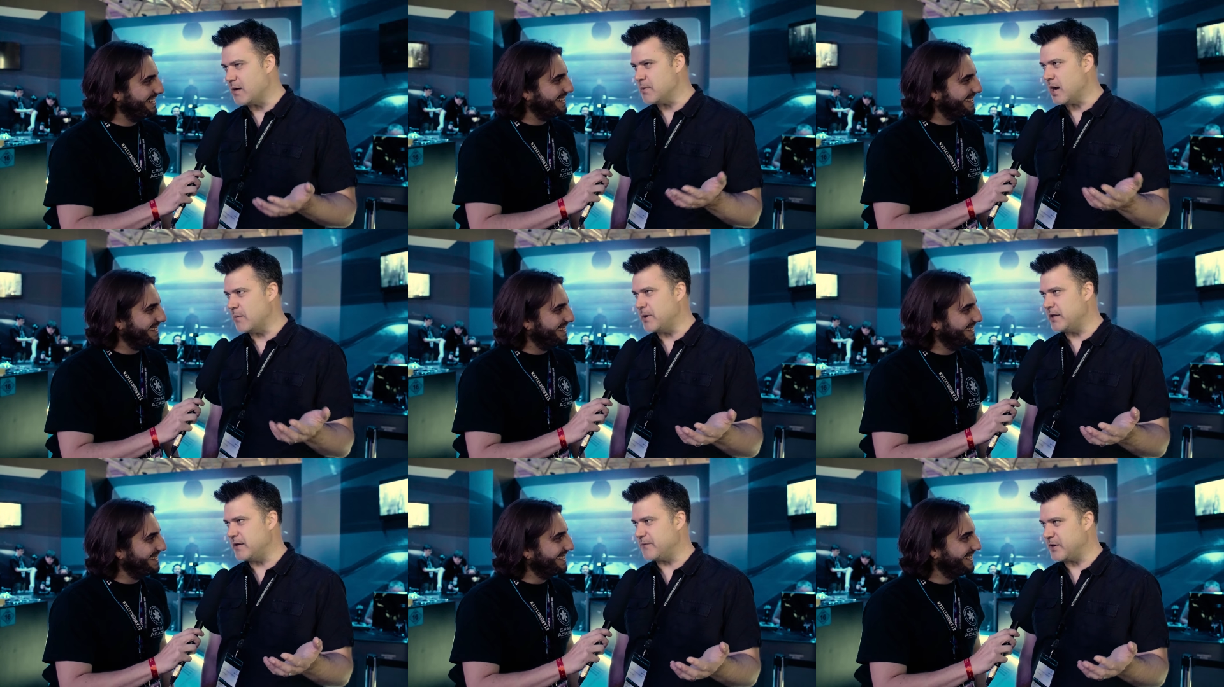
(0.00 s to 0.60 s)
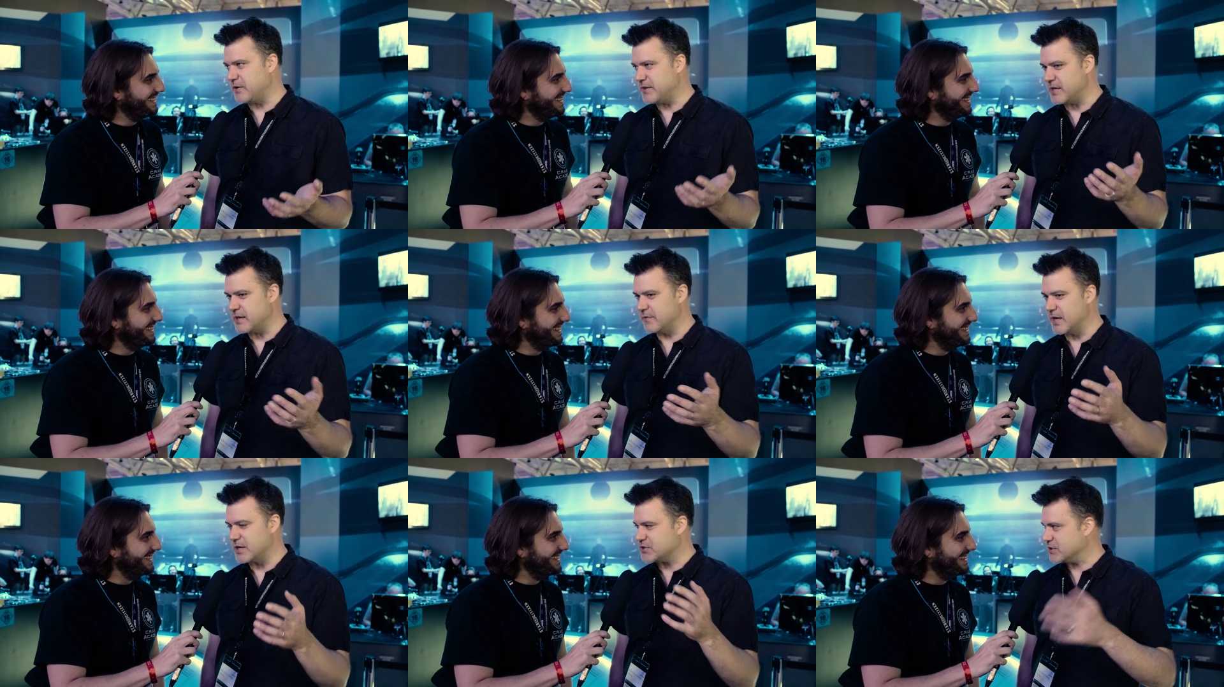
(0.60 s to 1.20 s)
Speaker 1: I, I mean, if you think
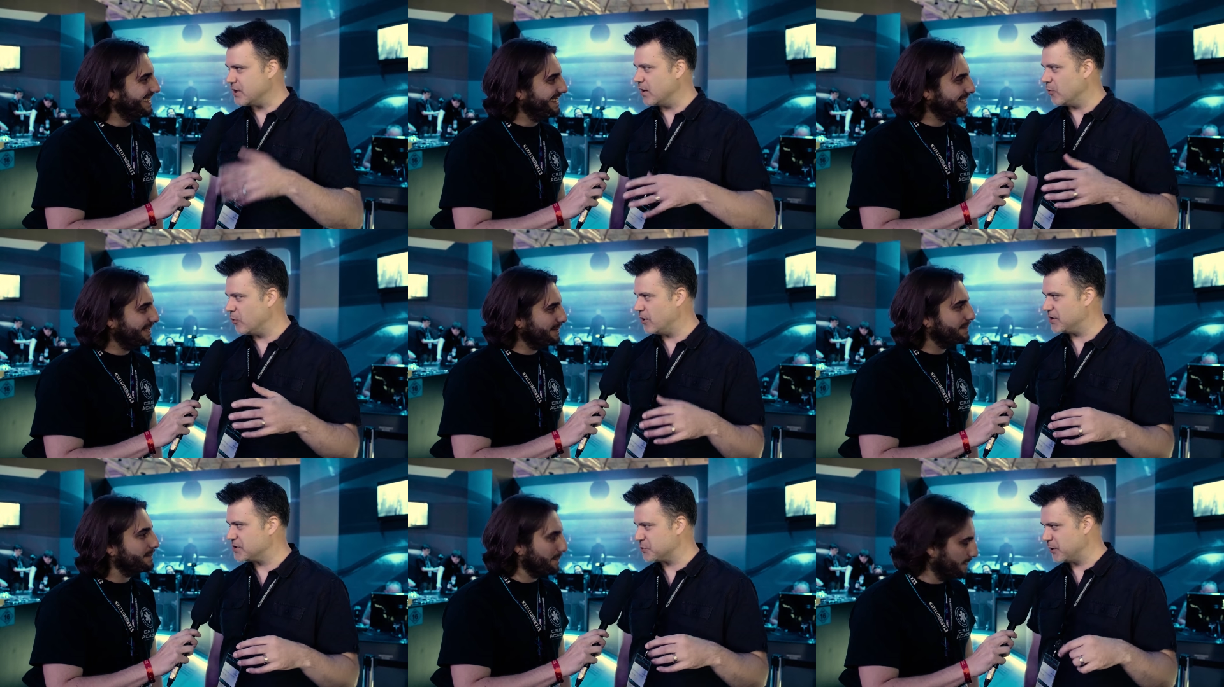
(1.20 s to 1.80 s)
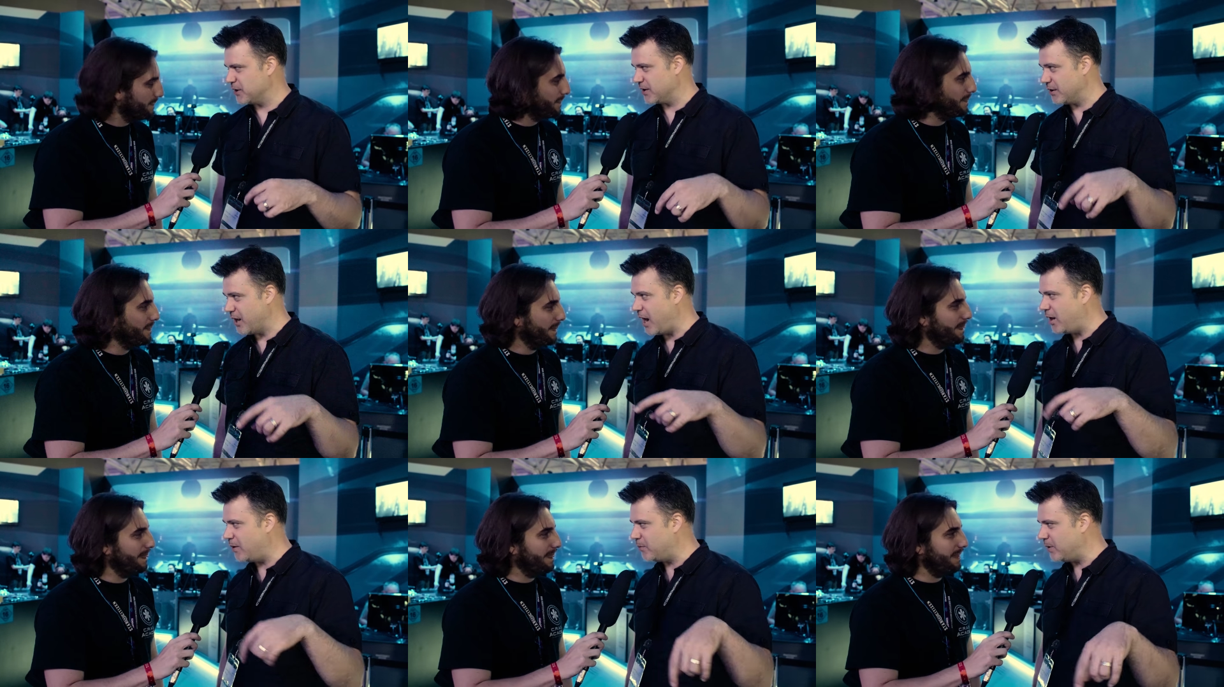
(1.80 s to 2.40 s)
of like Star Wars, where they're
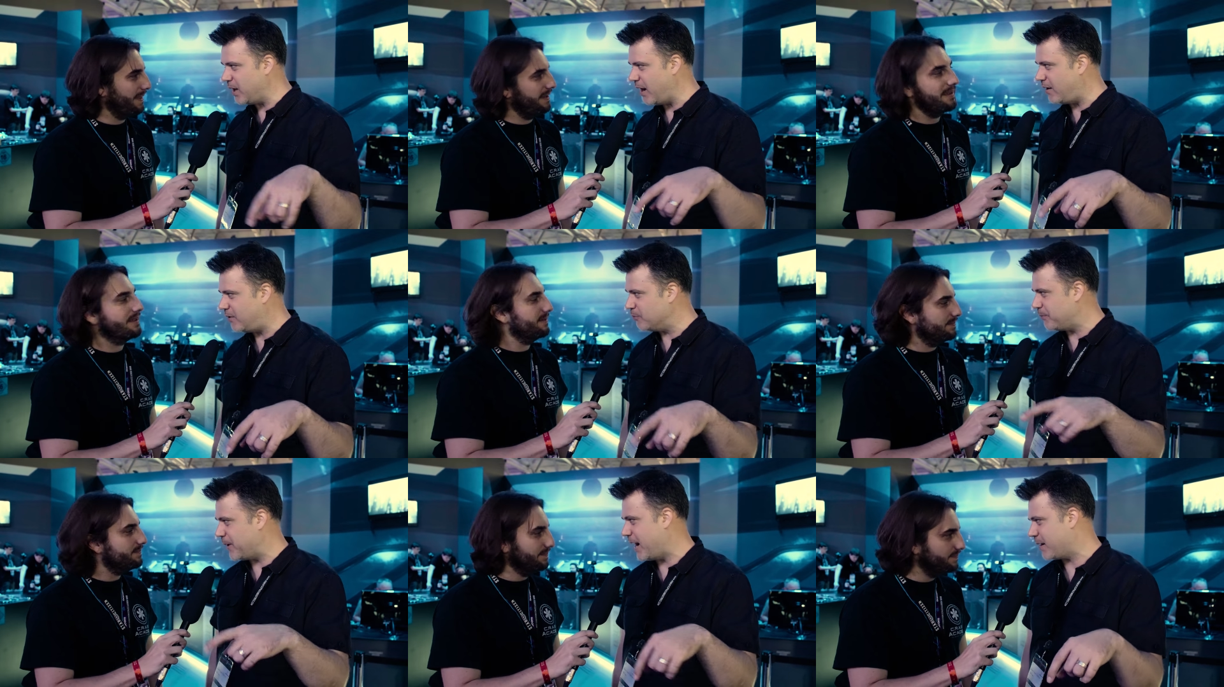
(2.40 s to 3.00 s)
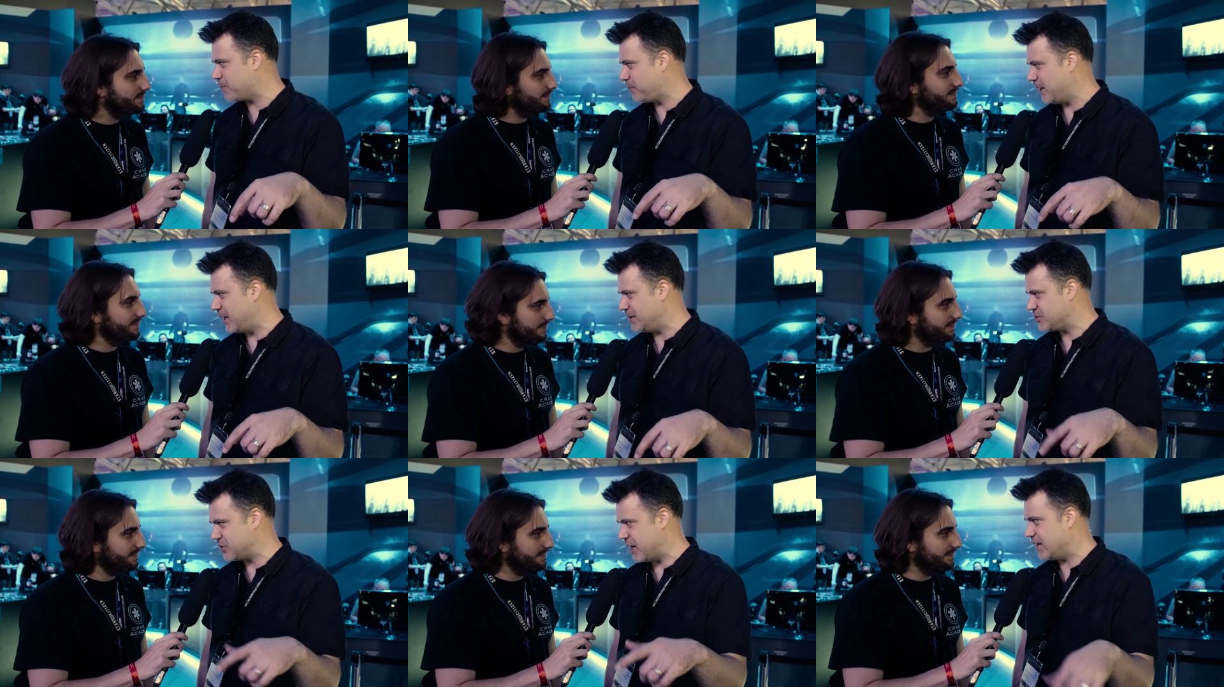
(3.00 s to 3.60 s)
out out back
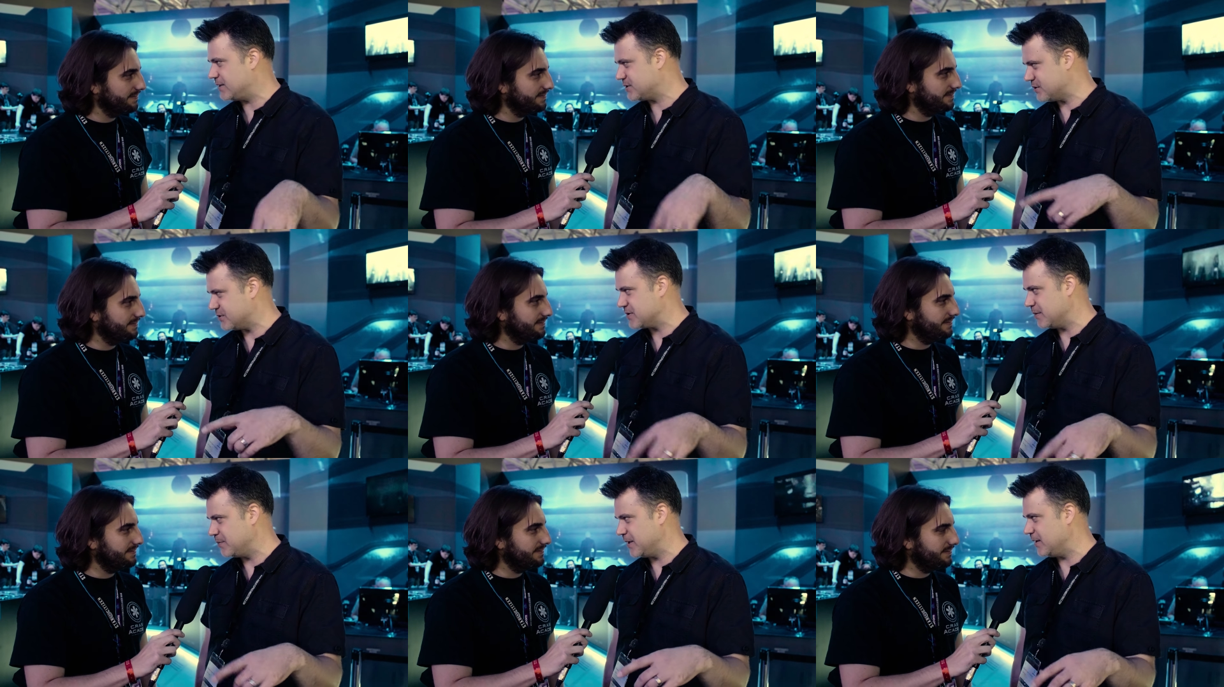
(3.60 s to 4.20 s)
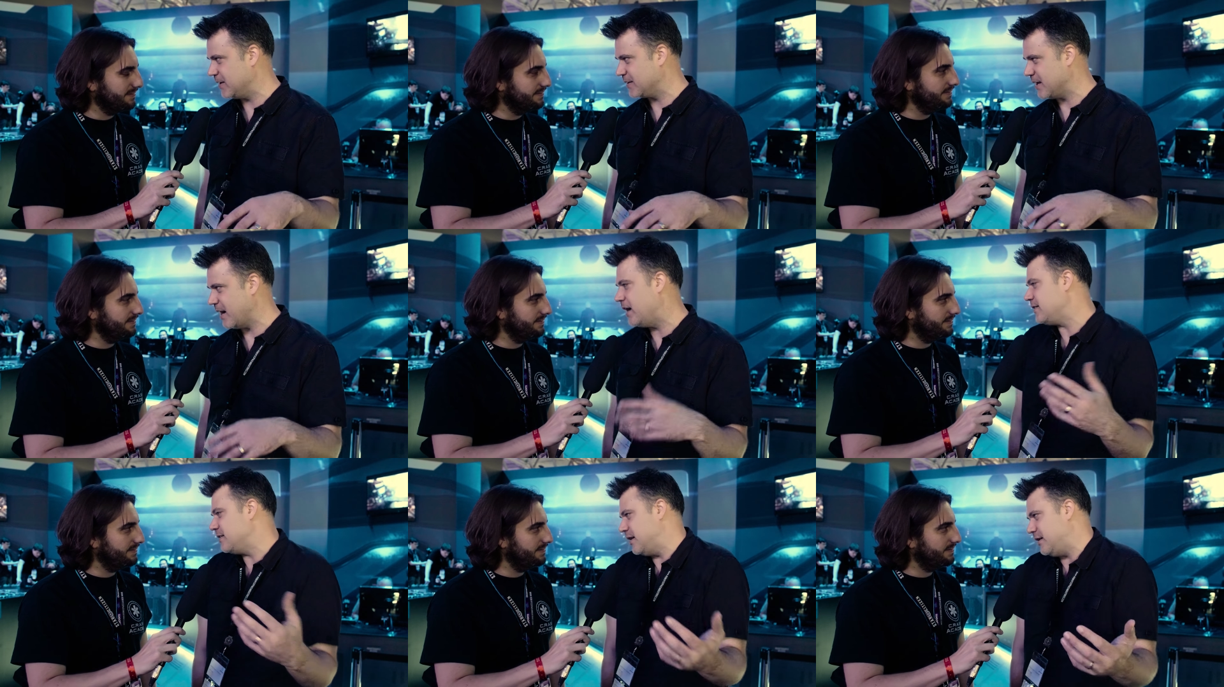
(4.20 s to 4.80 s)
playing chess or something like
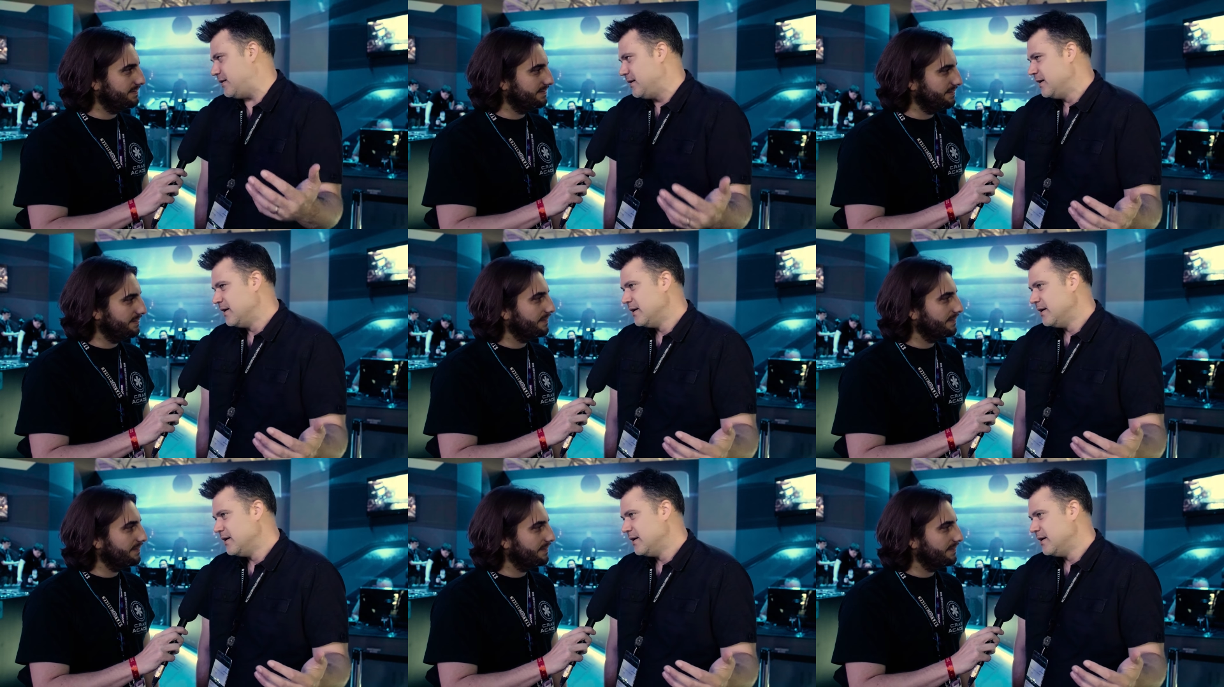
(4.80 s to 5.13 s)
that, then